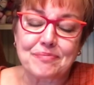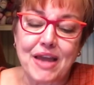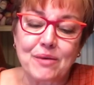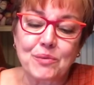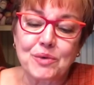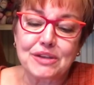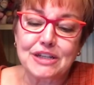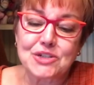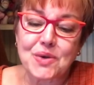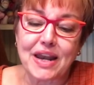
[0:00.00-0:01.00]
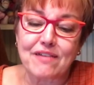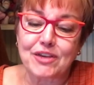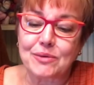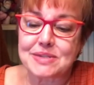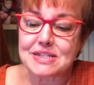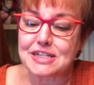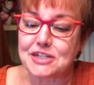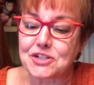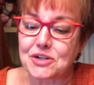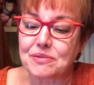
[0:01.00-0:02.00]
I really enjoyed having you as a
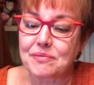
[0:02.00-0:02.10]
teacher.